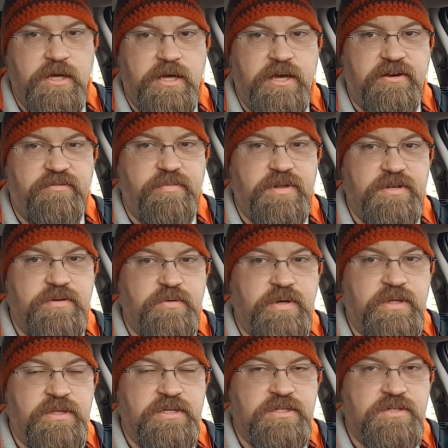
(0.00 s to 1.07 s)
have been
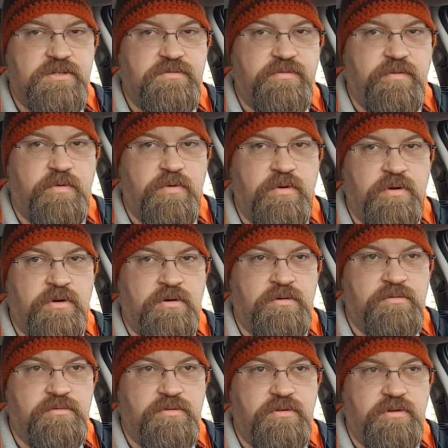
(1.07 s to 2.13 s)
doing this for